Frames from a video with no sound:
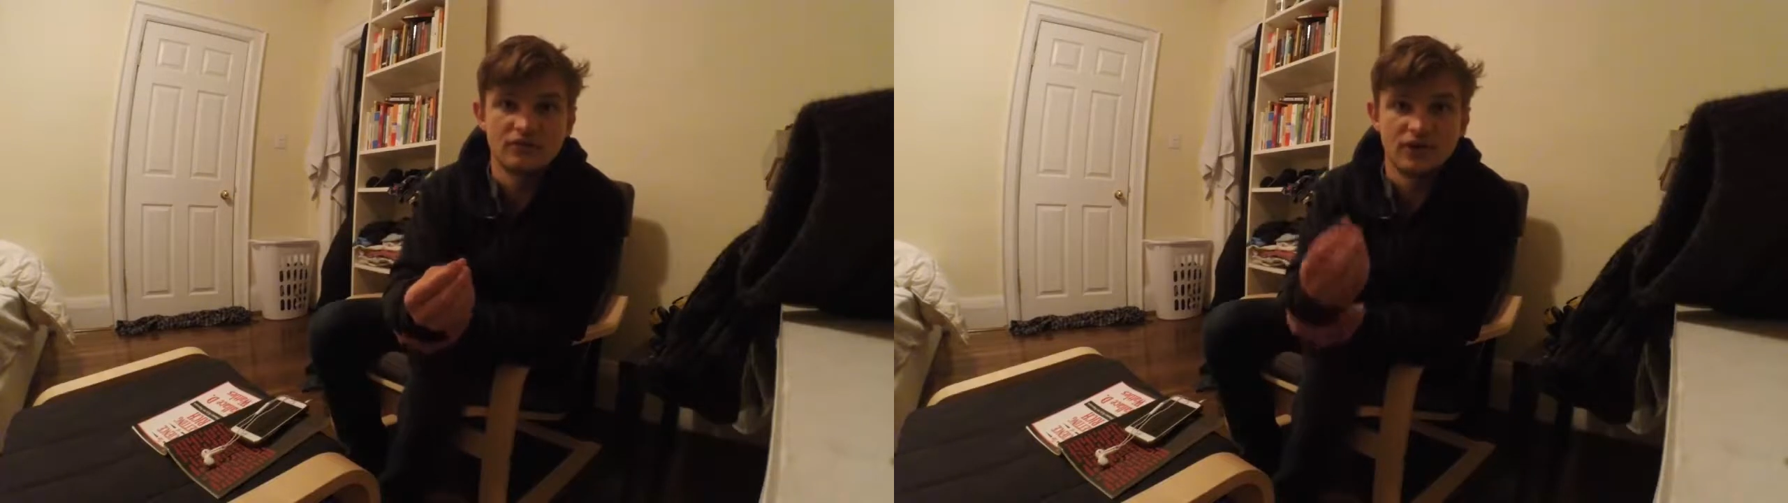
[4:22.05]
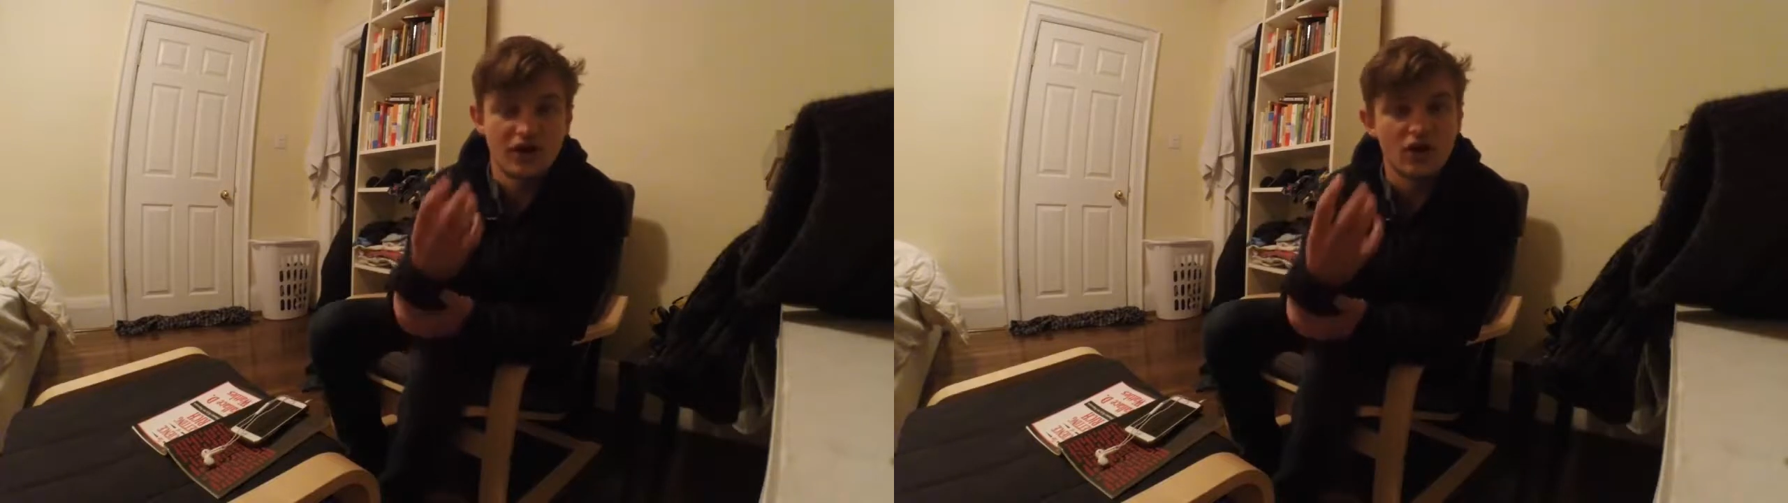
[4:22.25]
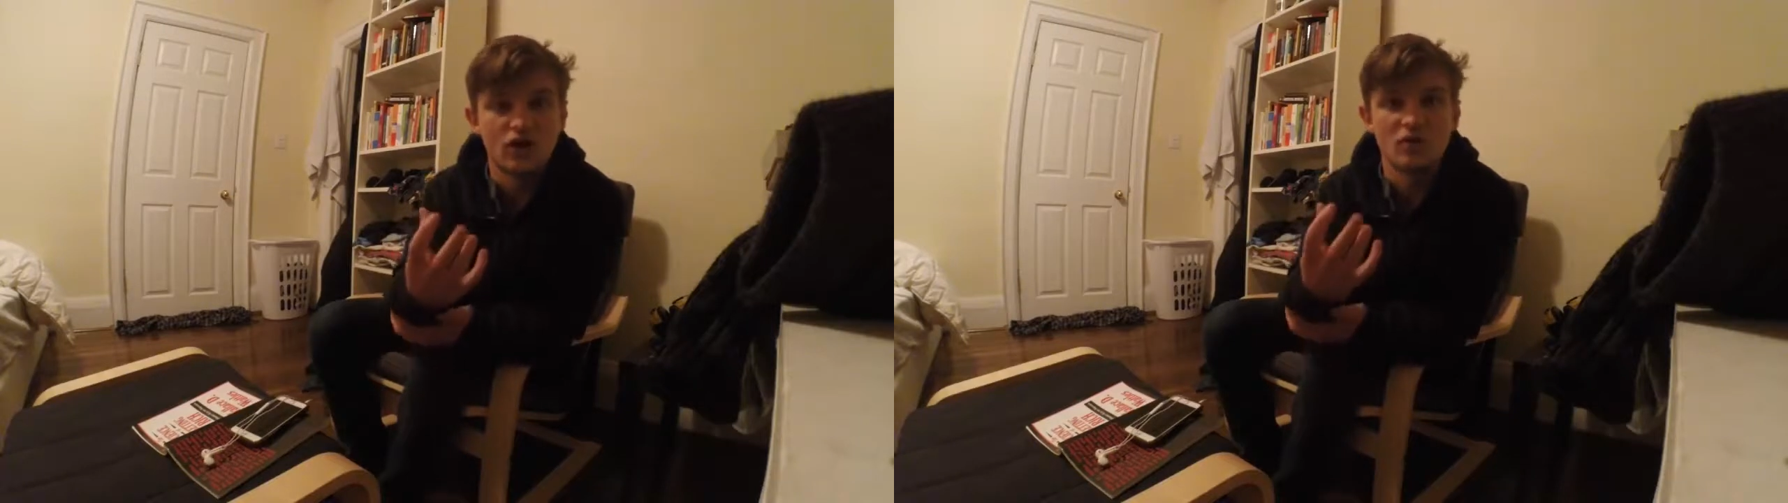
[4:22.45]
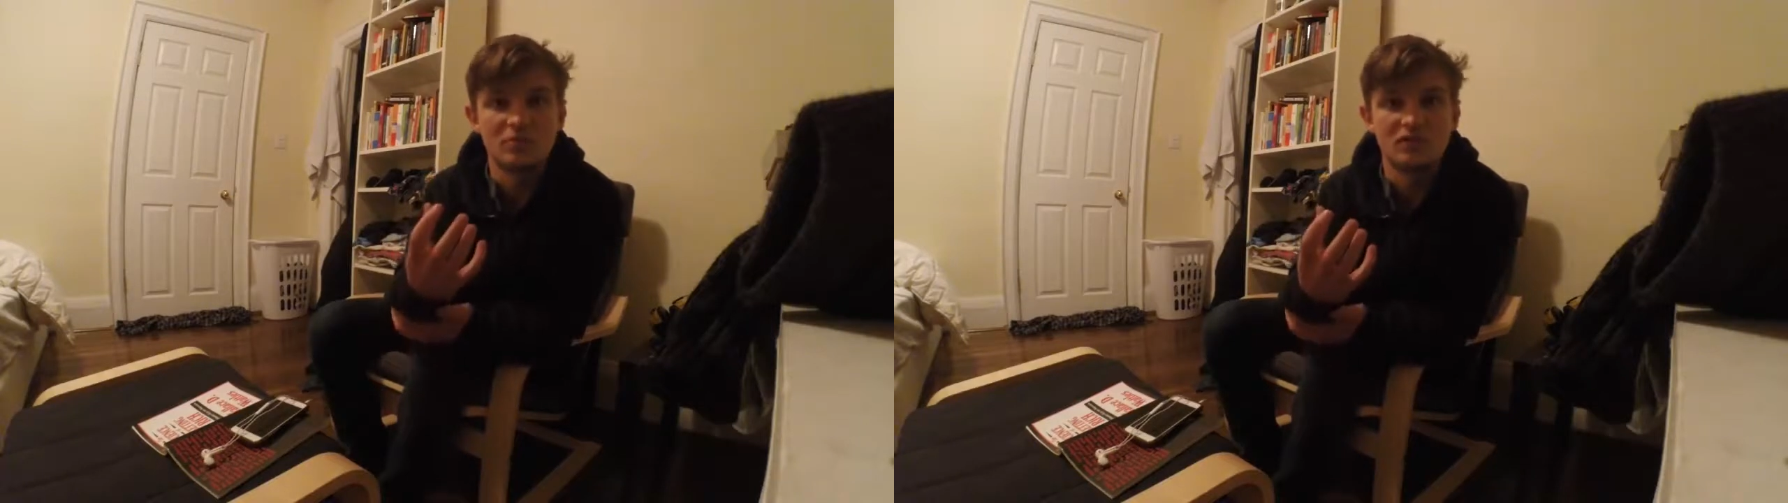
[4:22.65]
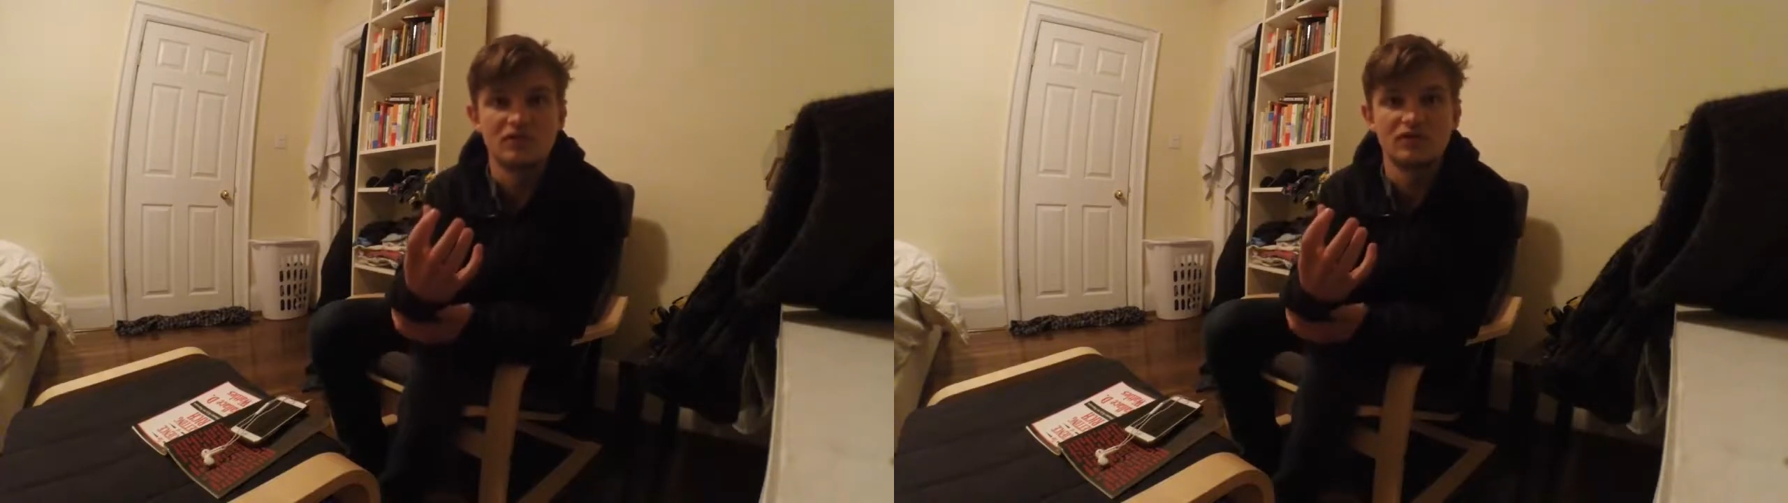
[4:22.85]
I
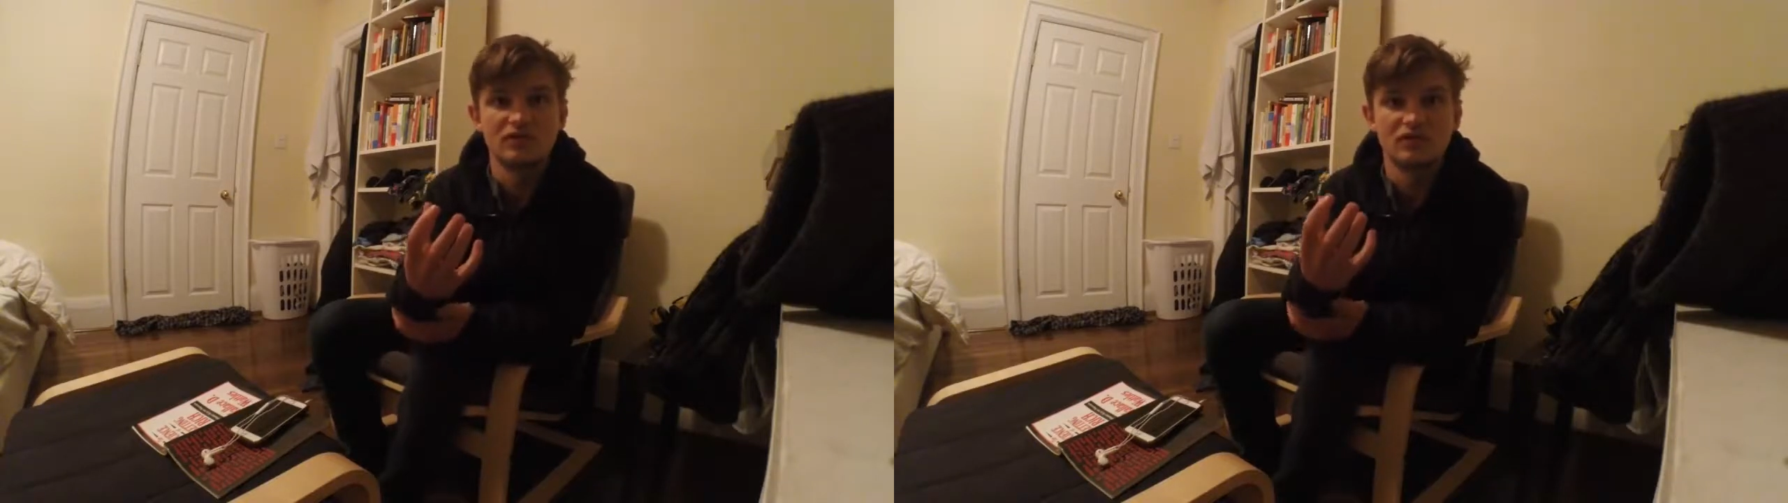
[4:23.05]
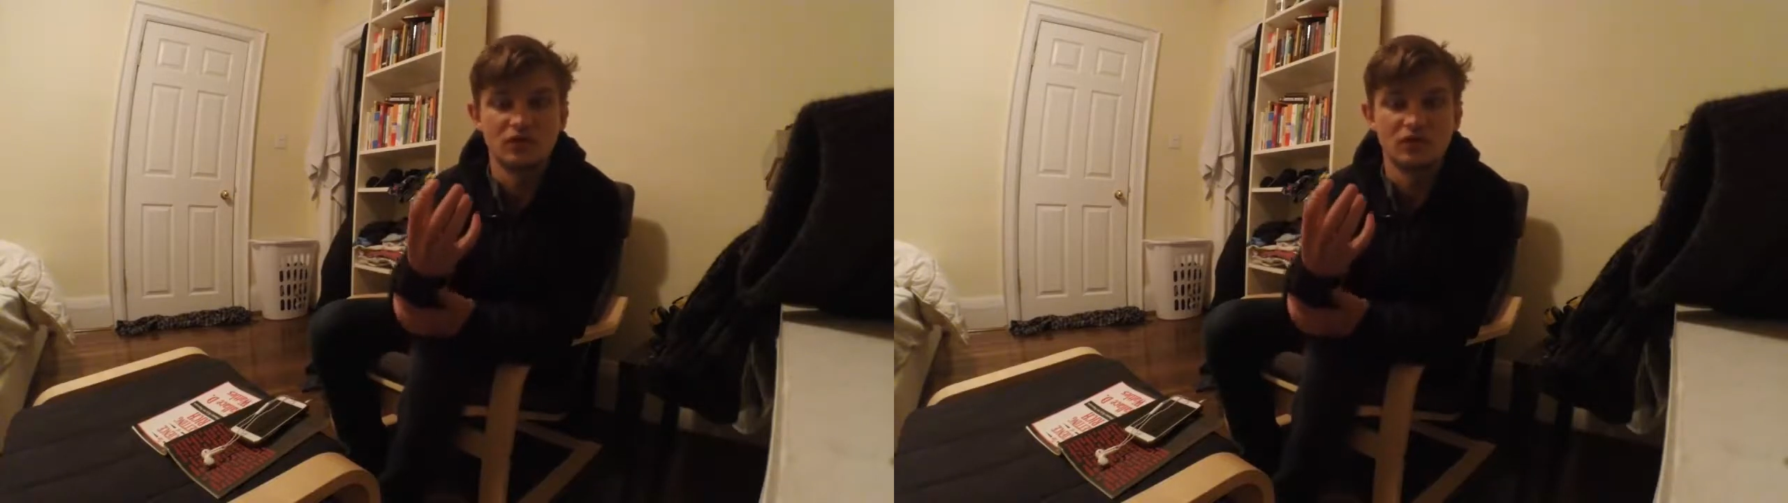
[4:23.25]
hope you